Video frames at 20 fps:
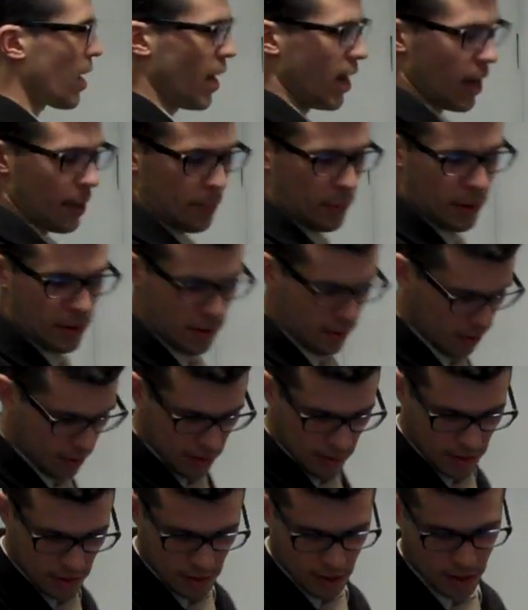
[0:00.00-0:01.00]
Now,
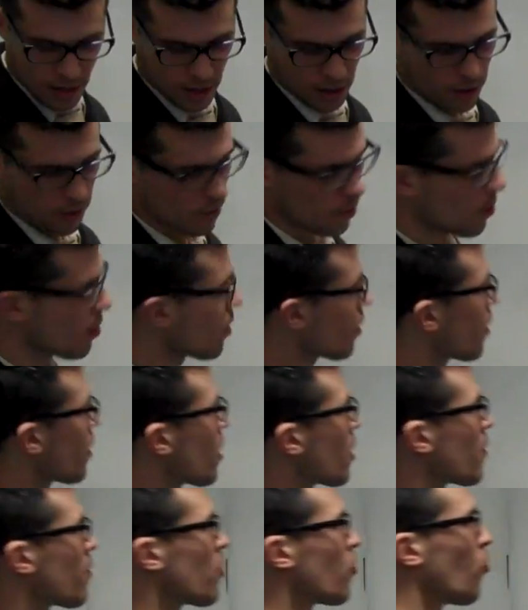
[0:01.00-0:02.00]

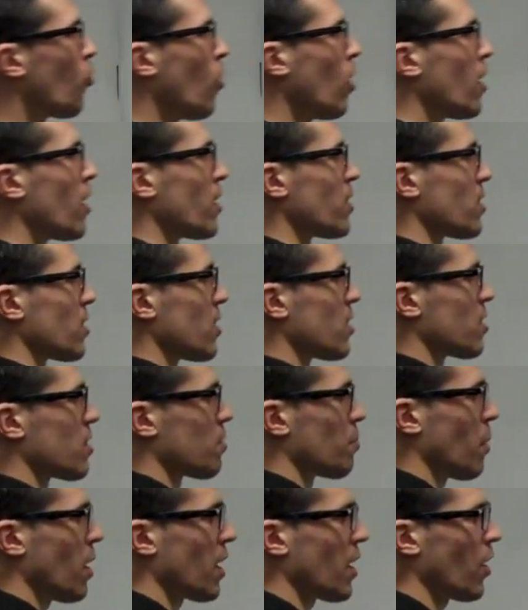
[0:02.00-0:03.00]
if you want,
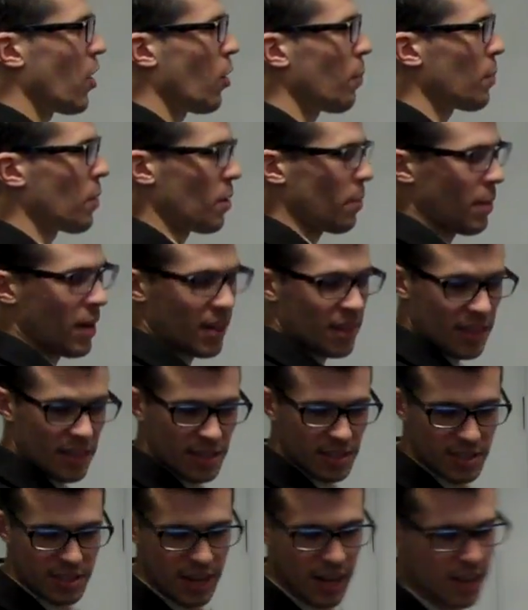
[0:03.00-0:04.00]
this might help you to make
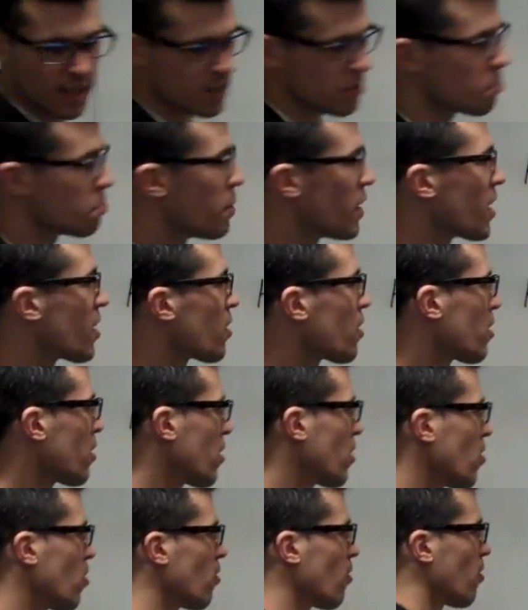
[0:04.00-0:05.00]
these dots
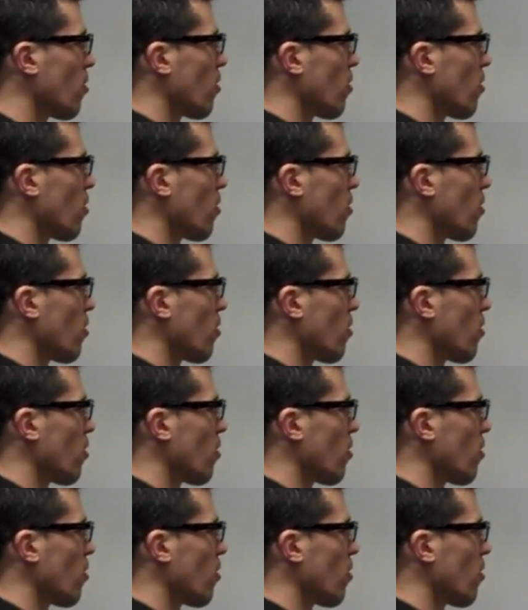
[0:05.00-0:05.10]
bigger.